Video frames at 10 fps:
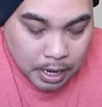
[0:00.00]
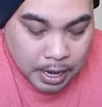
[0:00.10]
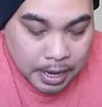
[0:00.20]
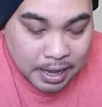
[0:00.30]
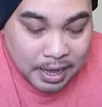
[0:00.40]

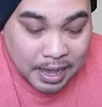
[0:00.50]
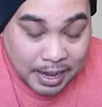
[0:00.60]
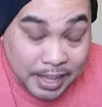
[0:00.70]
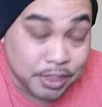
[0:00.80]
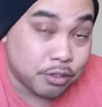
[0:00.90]
I
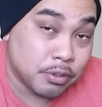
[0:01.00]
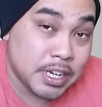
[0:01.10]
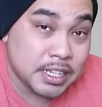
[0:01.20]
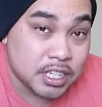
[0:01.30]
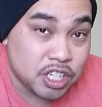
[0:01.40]
got
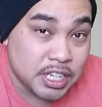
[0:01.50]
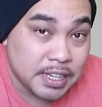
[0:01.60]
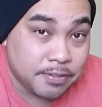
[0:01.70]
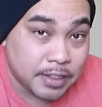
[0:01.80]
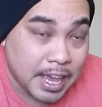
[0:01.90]
three
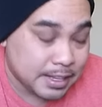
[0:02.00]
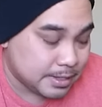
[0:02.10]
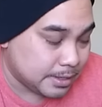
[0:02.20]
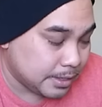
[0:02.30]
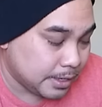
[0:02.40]
Dasheni
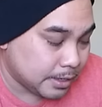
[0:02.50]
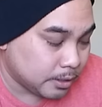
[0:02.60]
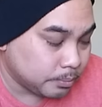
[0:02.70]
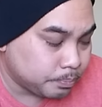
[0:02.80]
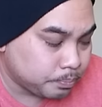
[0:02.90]
flats in
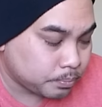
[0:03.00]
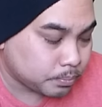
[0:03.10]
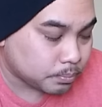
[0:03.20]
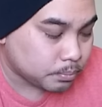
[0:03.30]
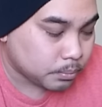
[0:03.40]
here.
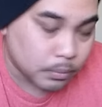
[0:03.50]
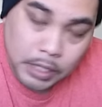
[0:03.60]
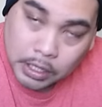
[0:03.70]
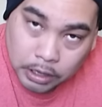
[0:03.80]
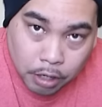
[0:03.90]

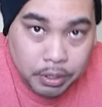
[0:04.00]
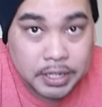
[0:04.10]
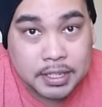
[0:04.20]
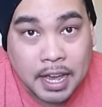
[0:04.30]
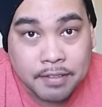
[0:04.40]

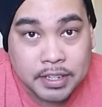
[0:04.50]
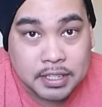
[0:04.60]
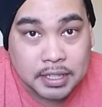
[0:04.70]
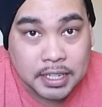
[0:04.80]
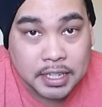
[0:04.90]
Lotus,
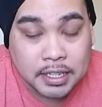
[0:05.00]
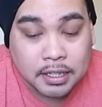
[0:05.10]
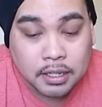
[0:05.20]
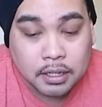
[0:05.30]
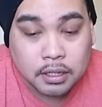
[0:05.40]

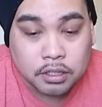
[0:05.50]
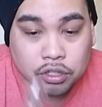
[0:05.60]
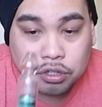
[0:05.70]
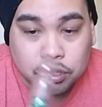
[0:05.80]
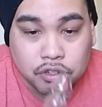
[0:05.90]
obviously.
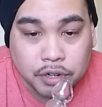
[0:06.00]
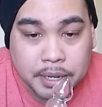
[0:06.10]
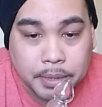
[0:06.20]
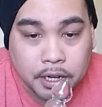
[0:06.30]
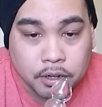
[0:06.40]

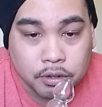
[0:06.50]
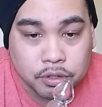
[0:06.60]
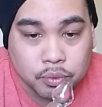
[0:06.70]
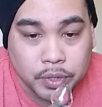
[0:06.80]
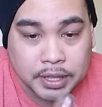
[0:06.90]
dream
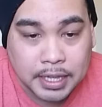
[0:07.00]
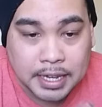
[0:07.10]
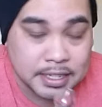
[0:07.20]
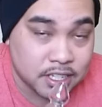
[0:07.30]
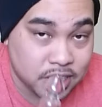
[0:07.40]
hose with
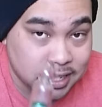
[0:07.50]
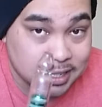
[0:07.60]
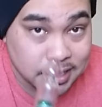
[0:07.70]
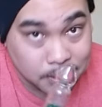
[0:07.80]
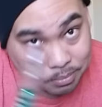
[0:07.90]
a
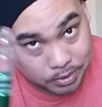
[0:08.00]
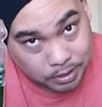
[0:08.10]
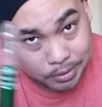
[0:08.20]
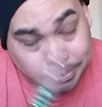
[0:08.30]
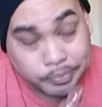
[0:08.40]
dashiki tip.
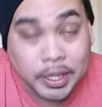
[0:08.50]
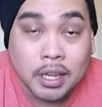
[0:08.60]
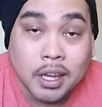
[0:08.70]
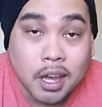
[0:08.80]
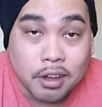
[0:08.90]
So
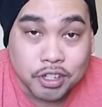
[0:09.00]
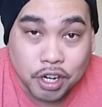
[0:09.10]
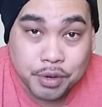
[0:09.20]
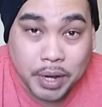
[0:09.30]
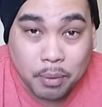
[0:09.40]

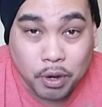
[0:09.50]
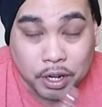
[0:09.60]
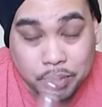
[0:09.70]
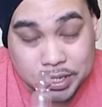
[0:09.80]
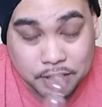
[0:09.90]
show you what I'm
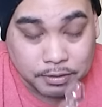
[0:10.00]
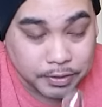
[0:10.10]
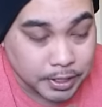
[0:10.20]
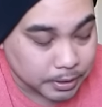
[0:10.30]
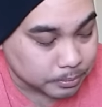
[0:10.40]
working with so
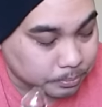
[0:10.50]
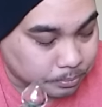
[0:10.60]
far.